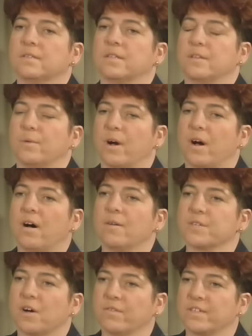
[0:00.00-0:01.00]
that there were
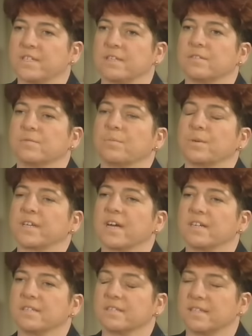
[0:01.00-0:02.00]
armed officers with
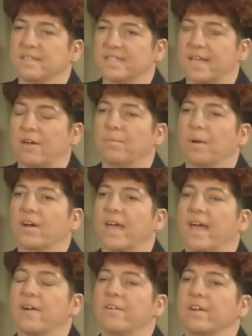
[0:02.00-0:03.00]
guns in the cell
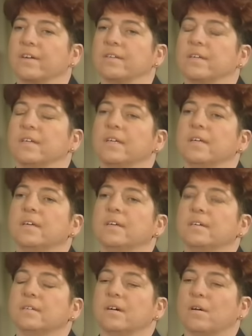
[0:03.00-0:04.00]
block area.
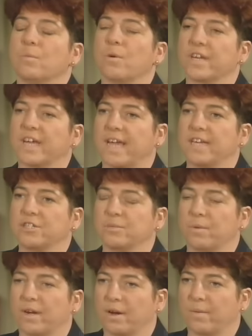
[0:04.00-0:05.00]
On one
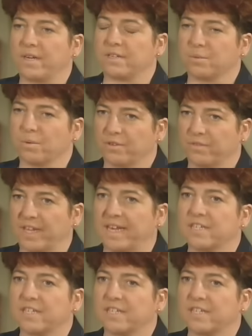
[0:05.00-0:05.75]
occasion, when I went to one of the